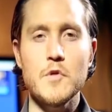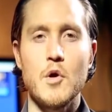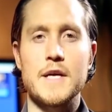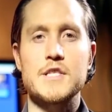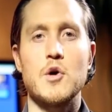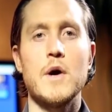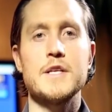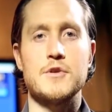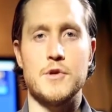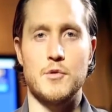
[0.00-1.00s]
Okay, so
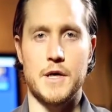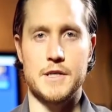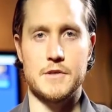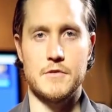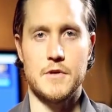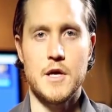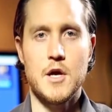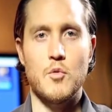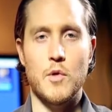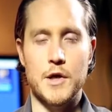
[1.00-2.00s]
what do you want to do?
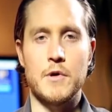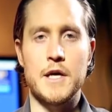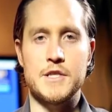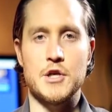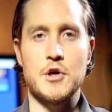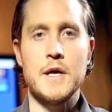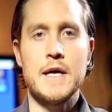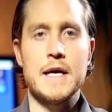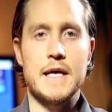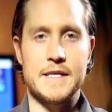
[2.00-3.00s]
What you want to do
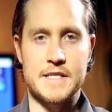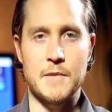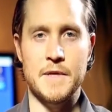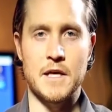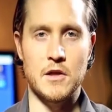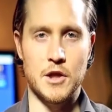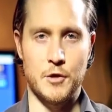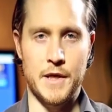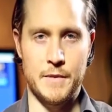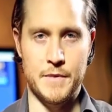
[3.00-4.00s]
is something a
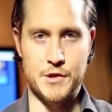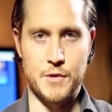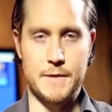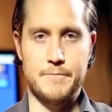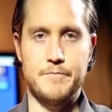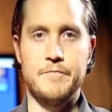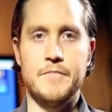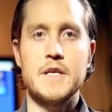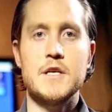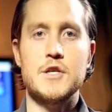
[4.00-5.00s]
little bit in between.
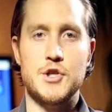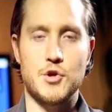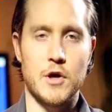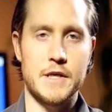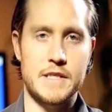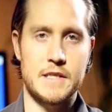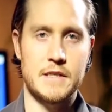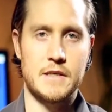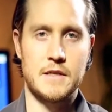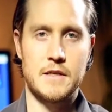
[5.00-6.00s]
Short,
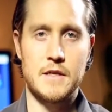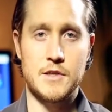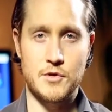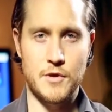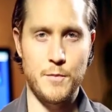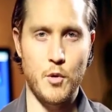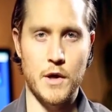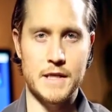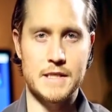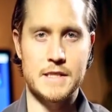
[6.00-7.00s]
to the
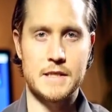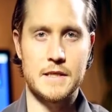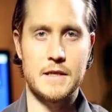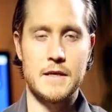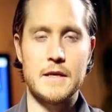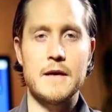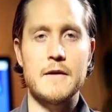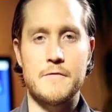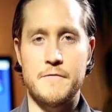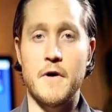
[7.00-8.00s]
point,
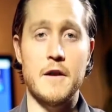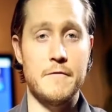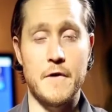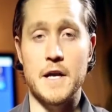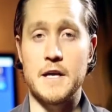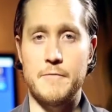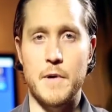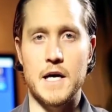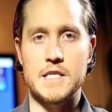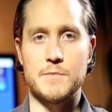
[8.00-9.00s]
fun, funny if
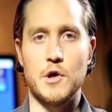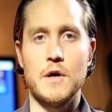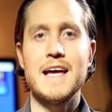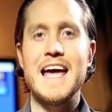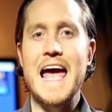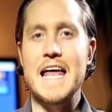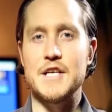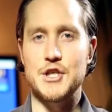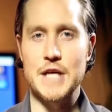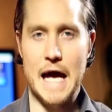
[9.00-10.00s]
possible, and
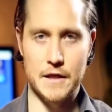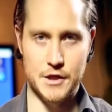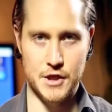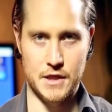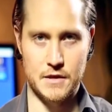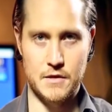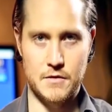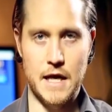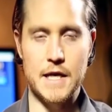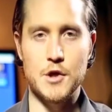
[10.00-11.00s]
challenging,
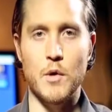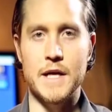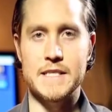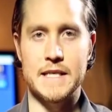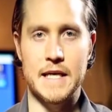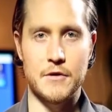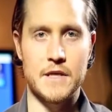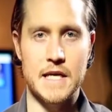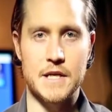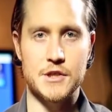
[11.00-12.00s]
okay? You want it to get her
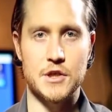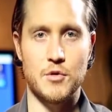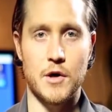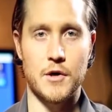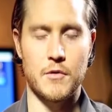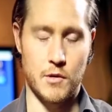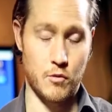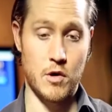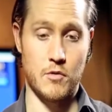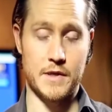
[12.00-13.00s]
attention, you want her to go like,
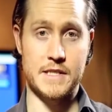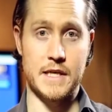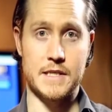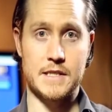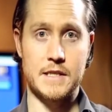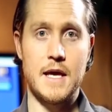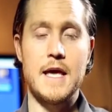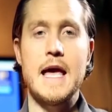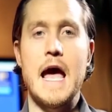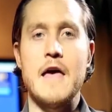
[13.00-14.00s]
whoa, what's this?
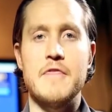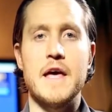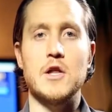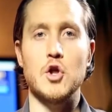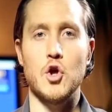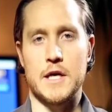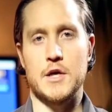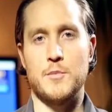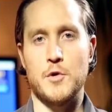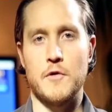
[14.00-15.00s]
And then look at
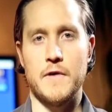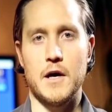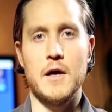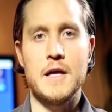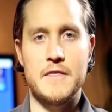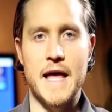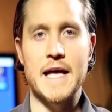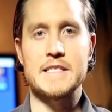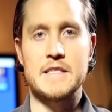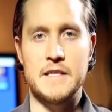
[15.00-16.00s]
your profile.
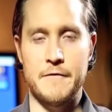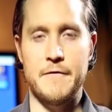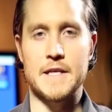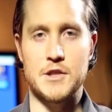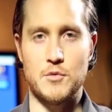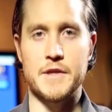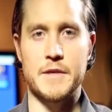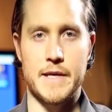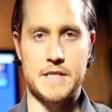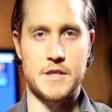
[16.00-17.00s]
That's the effect you want
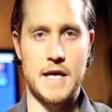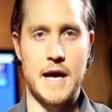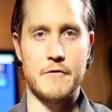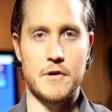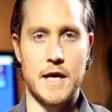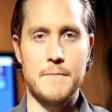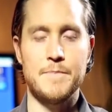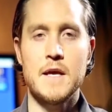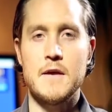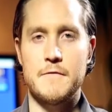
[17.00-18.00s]
the message to have, okay?
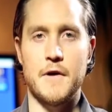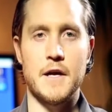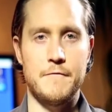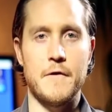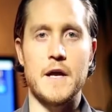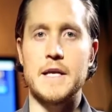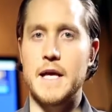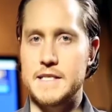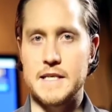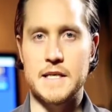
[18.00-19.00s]
Fun and funny,
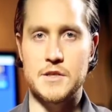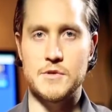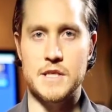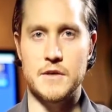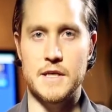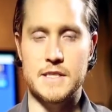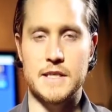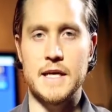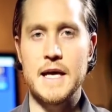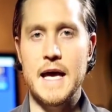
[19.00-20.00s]
not taking it too
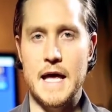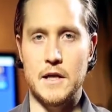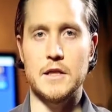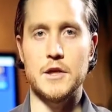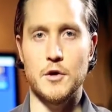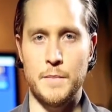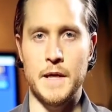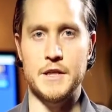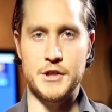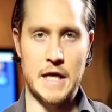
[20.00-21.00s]
seriously, and a little
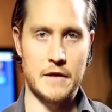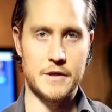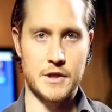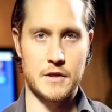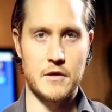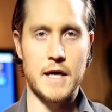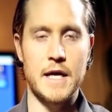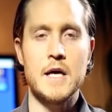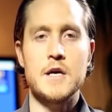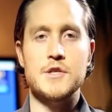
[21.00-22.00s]
bit challenging,
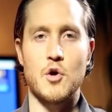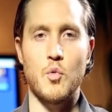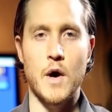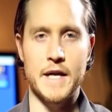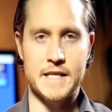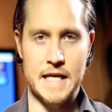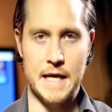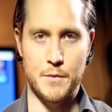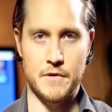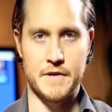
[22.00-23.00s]
okay? So one
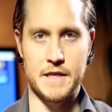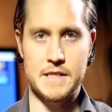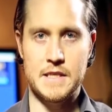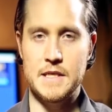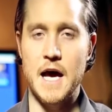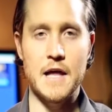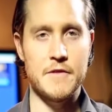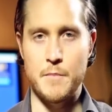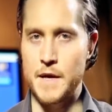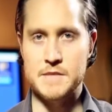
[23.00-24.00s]
example of this, not
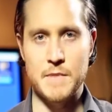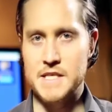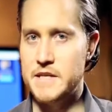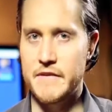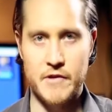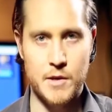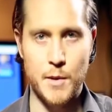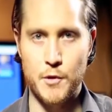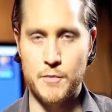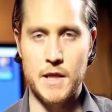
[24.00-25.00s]
the best message I've ever come
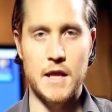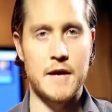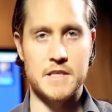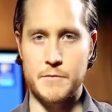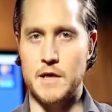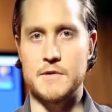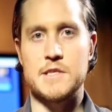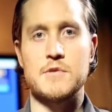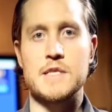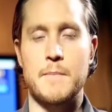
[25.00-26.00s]
up with in my life, something I used
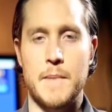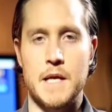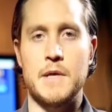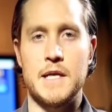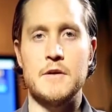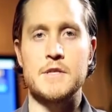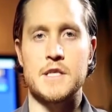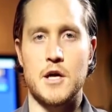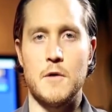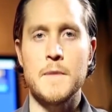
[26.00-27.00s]
to use like many, many years
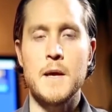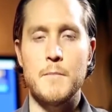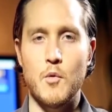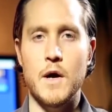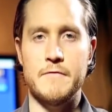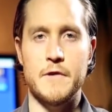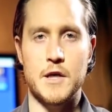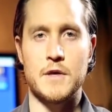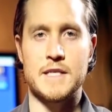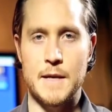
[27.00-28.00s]
ago, but one very
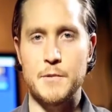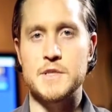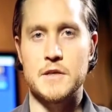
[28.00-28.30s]
good example to